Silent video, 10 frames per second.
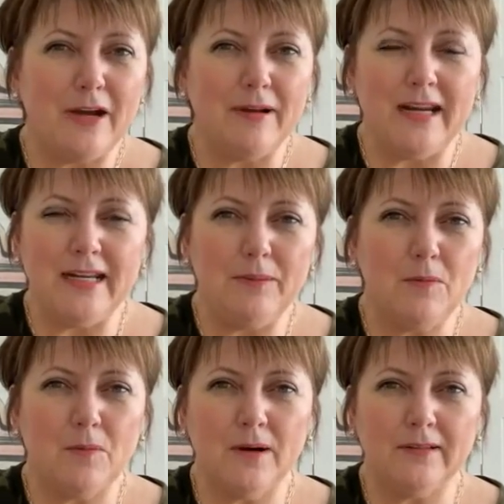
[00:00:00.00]
any
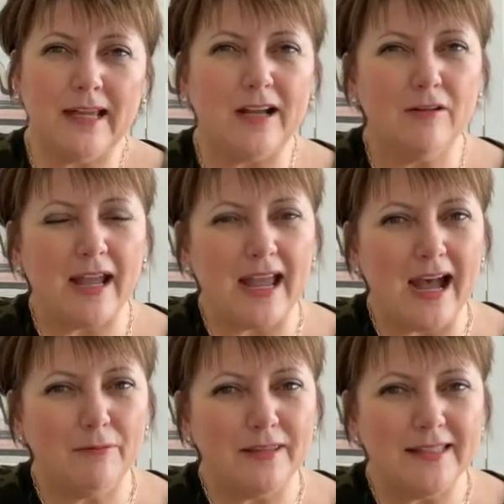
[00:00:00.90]
more like, okay,
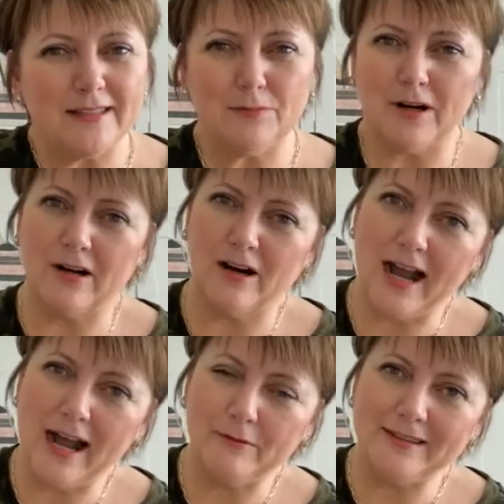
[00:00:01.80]
how would this work, or
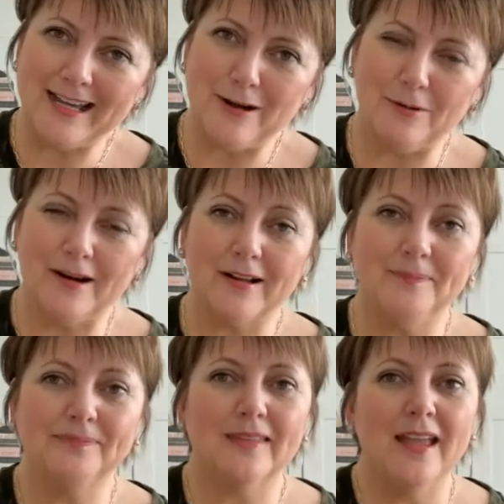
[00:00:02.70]
how would that work?
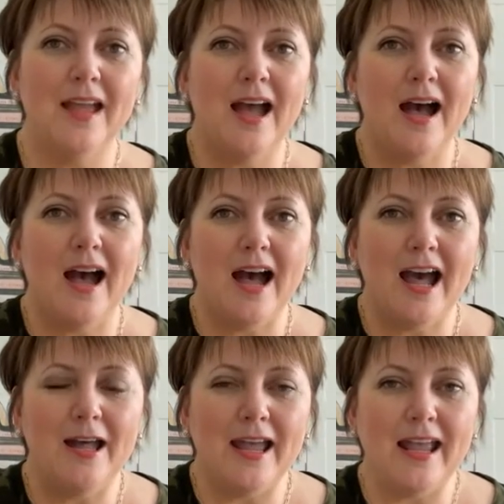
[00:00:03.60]

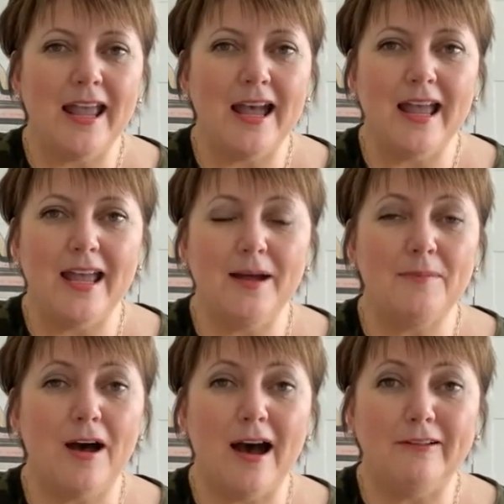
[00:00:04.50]
I
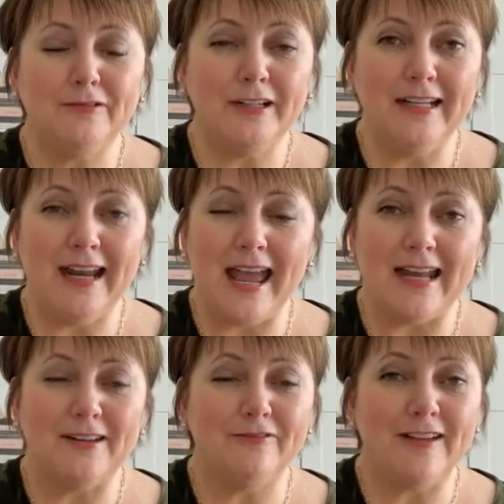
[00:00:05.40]
am offering it
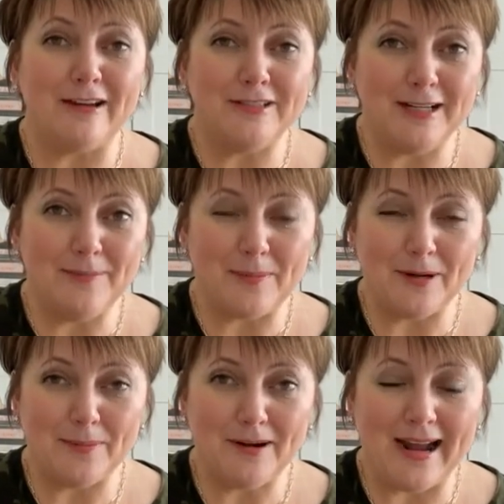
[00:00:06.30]
at a founding
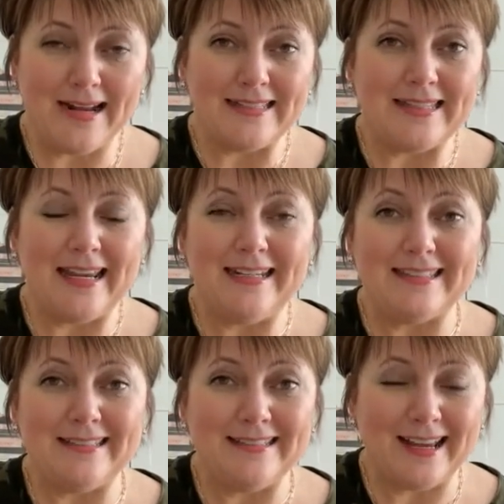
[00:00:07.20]
member price. It is
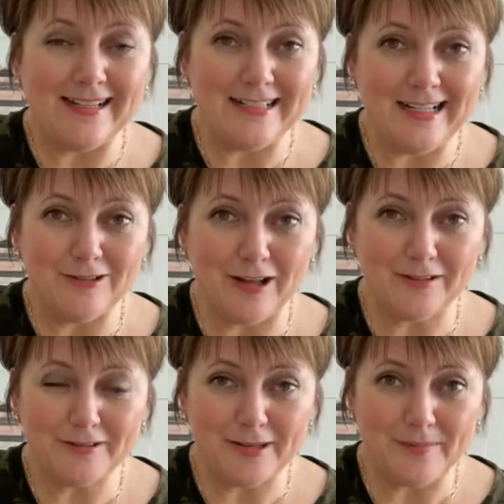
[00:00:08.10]

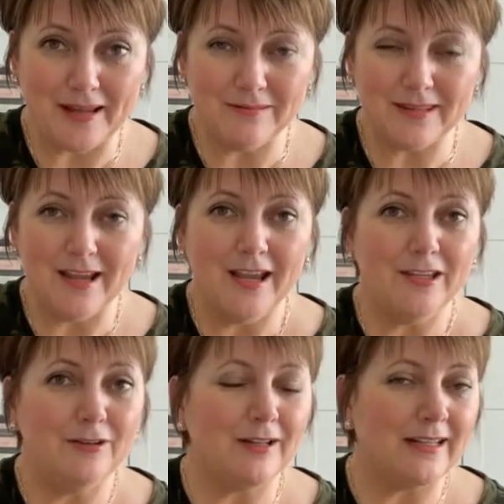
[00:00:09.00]
$19 a month.
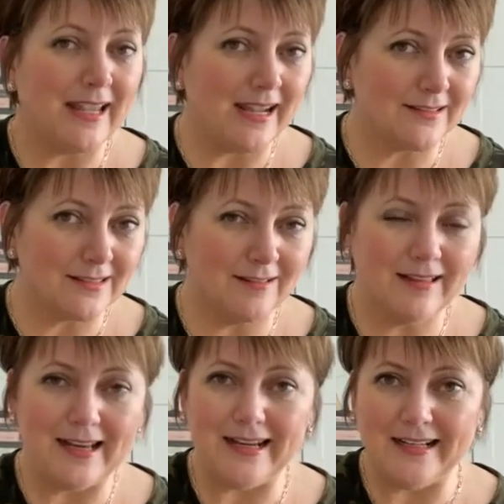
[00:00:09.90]
You can cancel
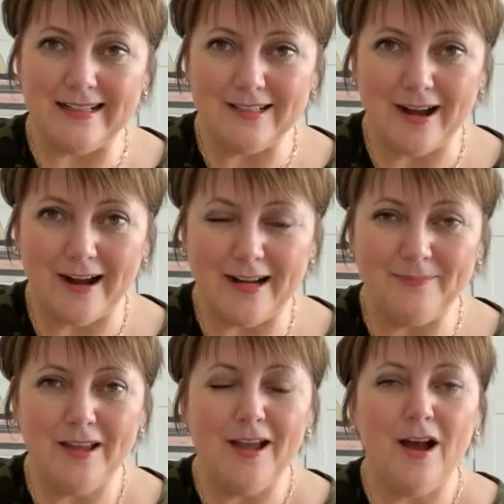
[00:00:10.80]
at any time,
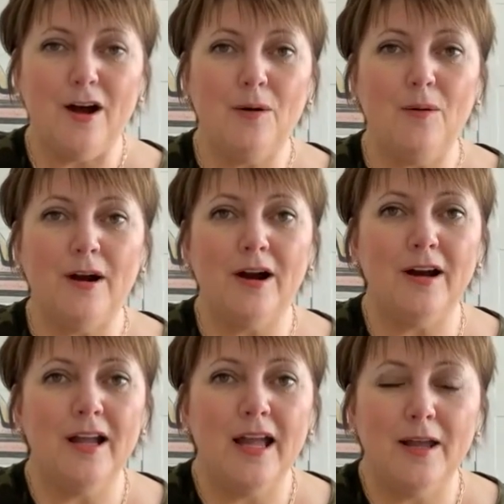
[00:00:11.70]

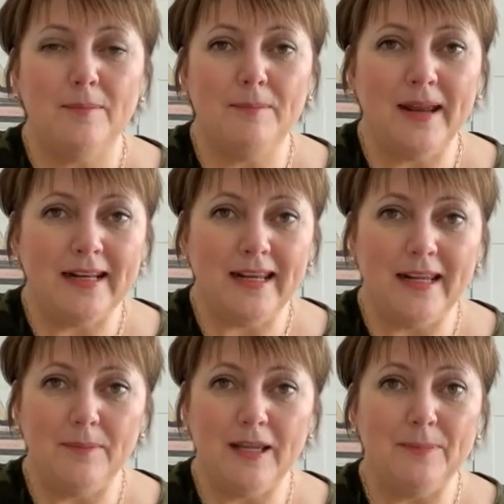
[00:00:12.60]
or
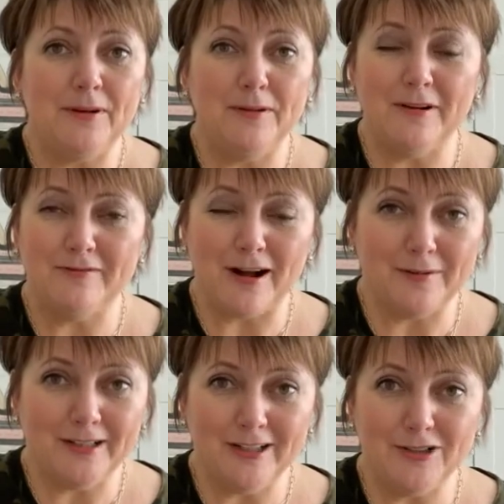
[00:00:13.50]
many people who have
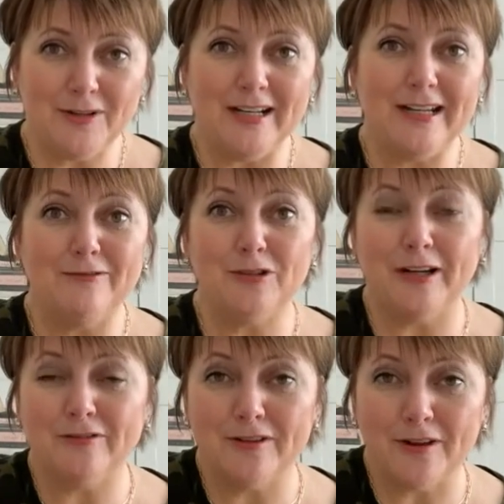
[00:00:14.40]
already joined have
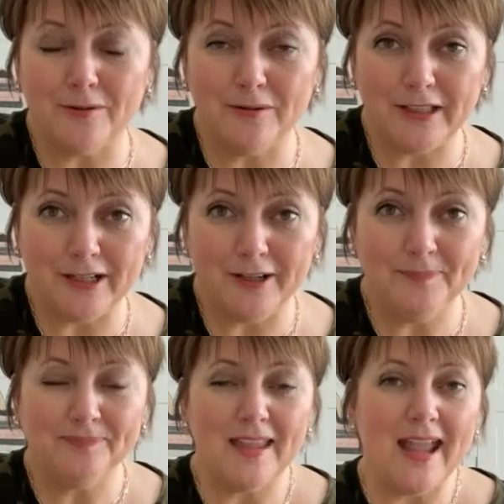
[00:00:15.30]
joined for the whole
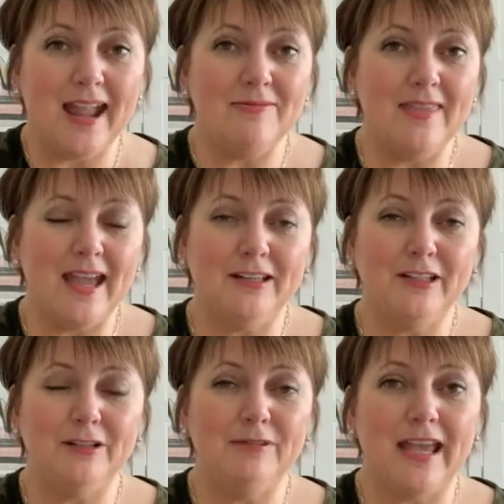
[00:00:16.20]
year, and then
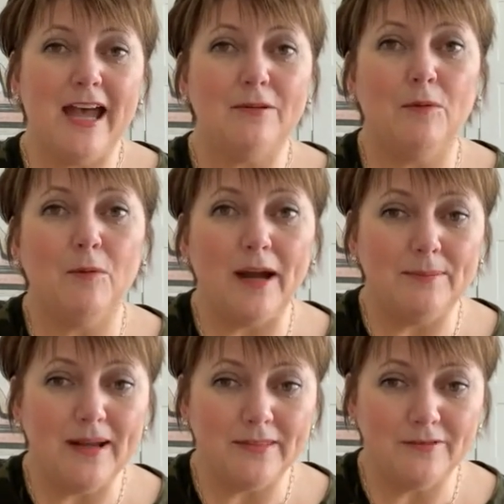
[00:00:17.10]
you get
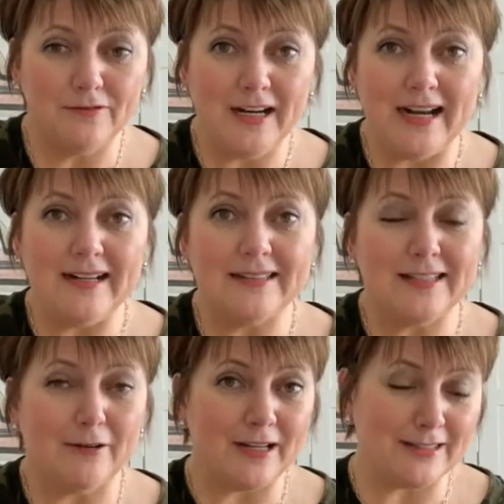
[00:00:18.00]
1 month free,
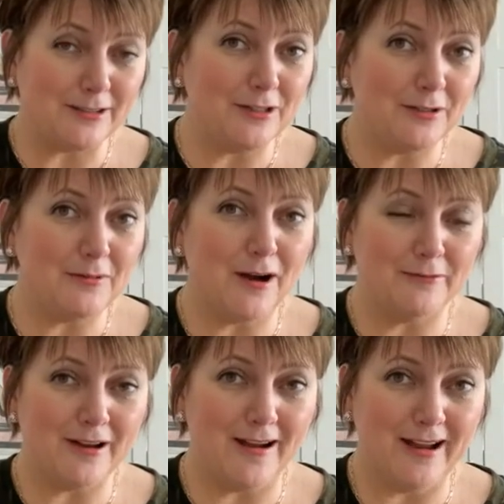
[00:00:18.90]
so it's
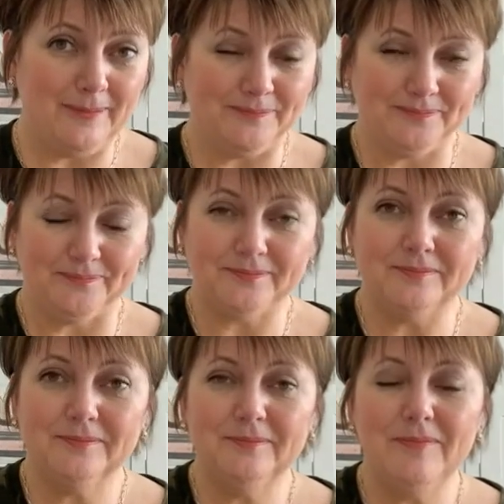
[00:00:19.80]
$209.
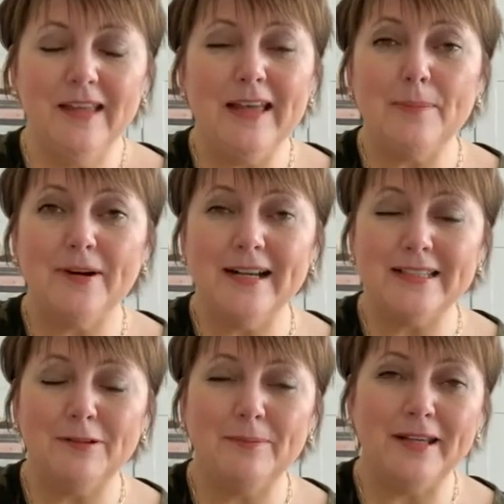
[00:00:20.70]
That
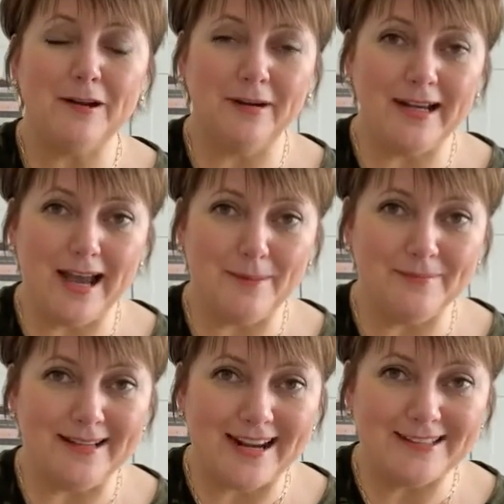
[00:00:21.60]
price will be going up
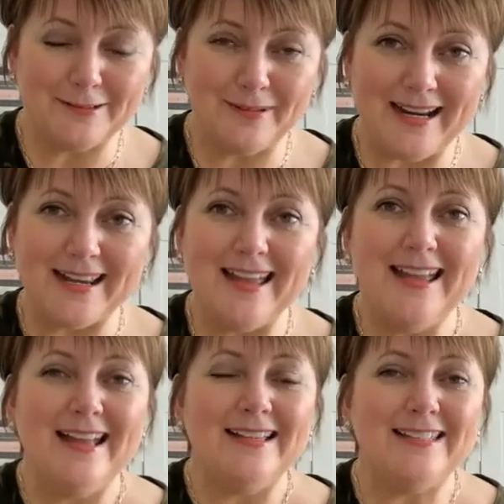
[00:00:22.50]
next week.
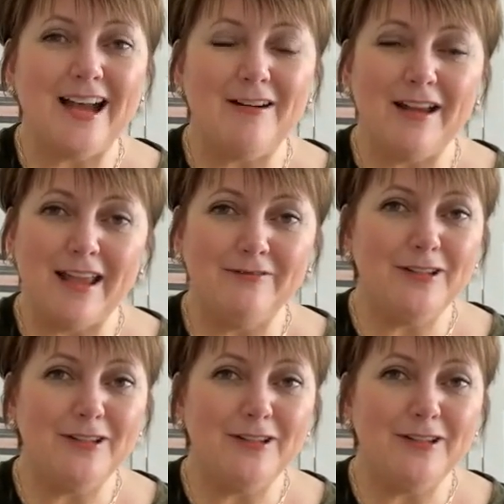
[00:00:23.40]
So if